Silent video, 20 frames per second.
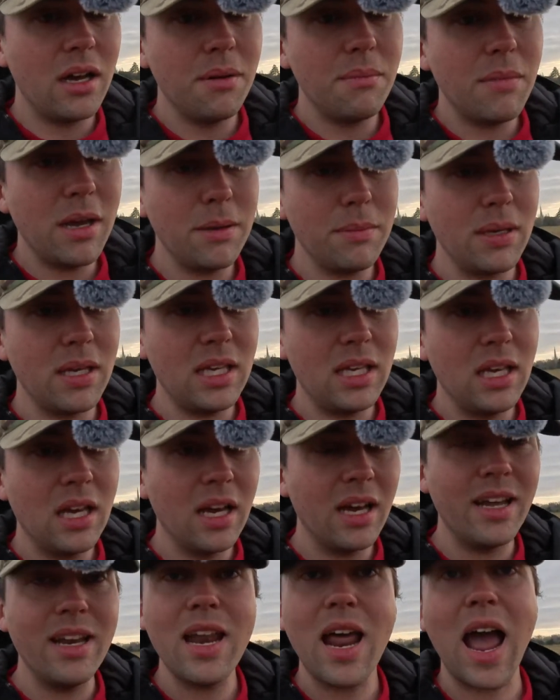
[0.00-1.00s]
maybe
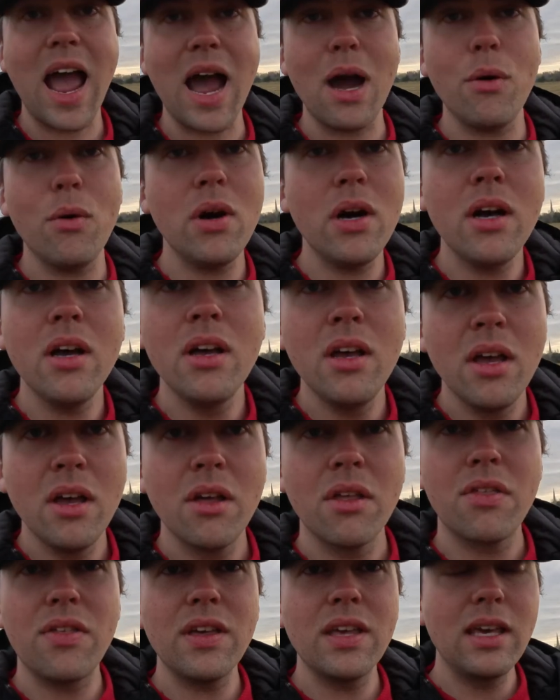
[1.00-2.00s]
an hour
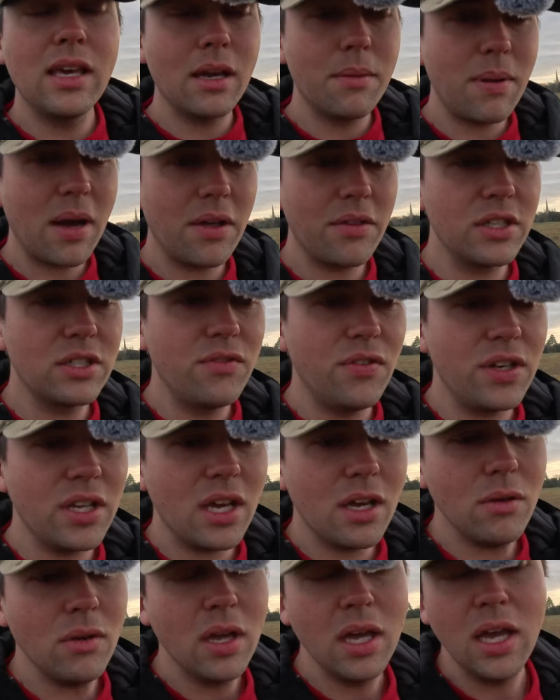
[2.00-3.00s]
thinking about this
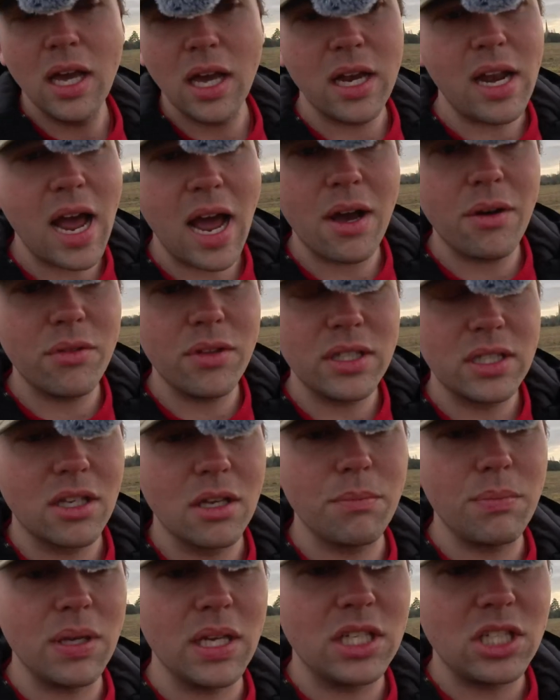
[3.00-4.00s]
video and how this
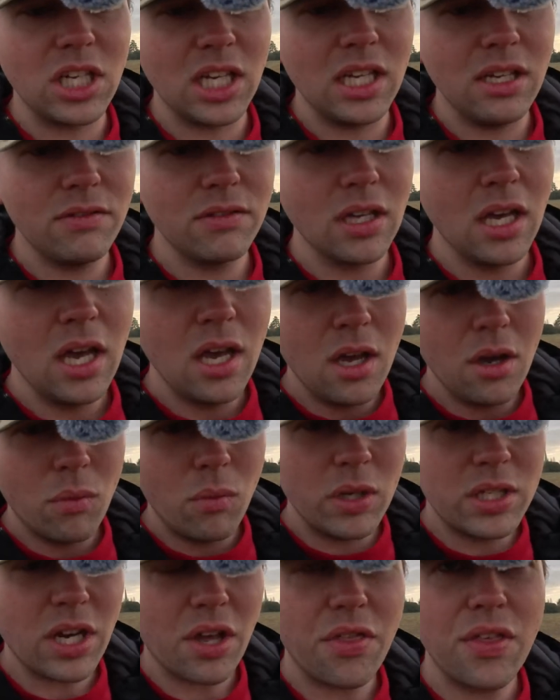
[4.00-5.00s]
could be achieved,
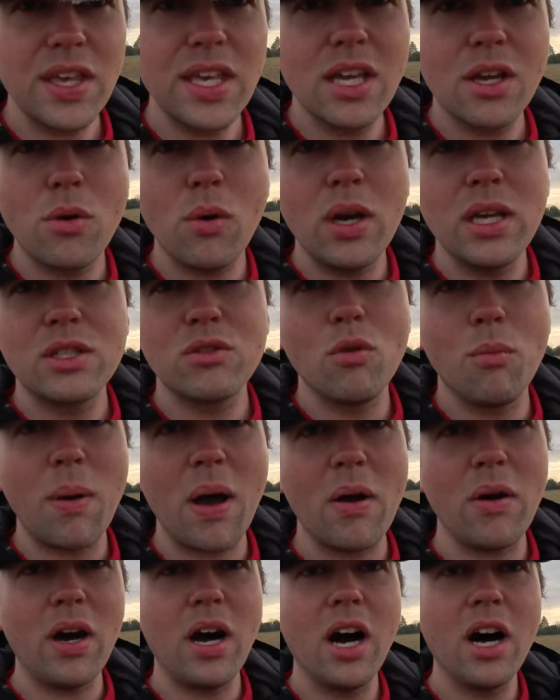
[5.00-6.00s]
which I think equates to
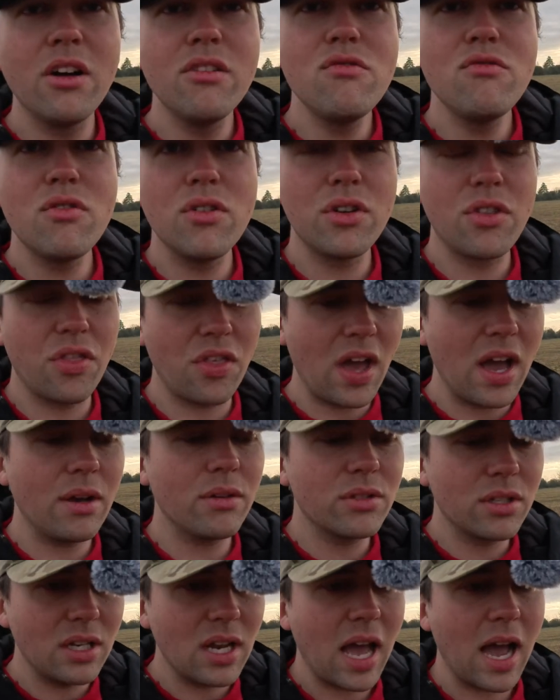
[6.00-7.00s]
about
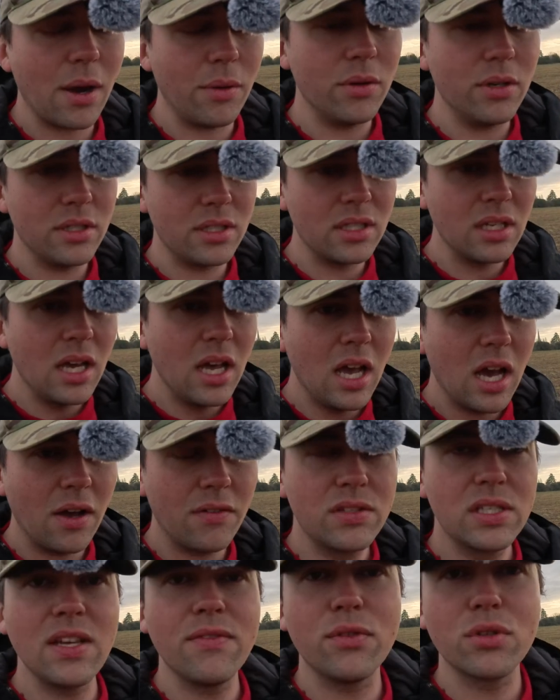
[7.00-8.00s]
100,000 hours
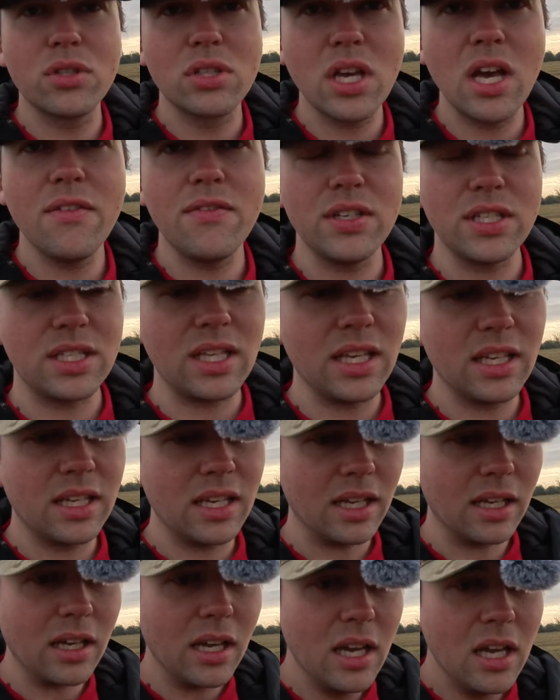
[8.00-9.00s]
of civil service thinking.